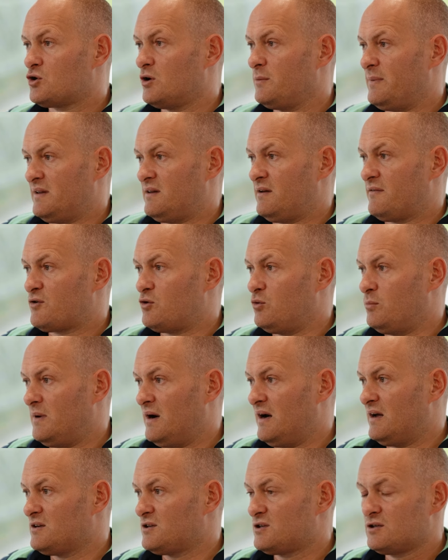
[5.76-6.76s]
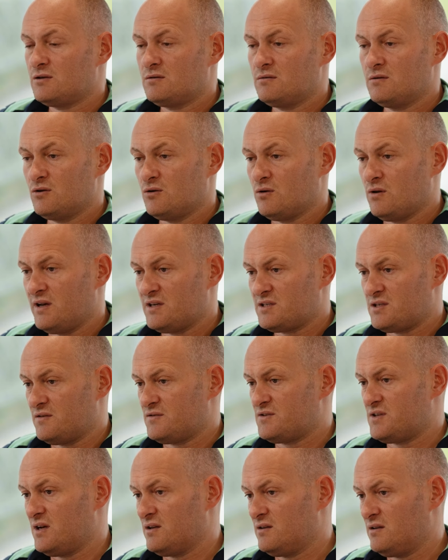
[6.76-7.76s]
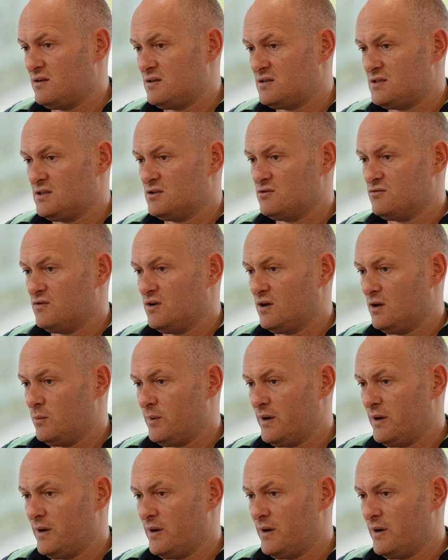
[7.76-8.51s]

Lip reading: going to be a difficult match. You know, Leicester have started the season really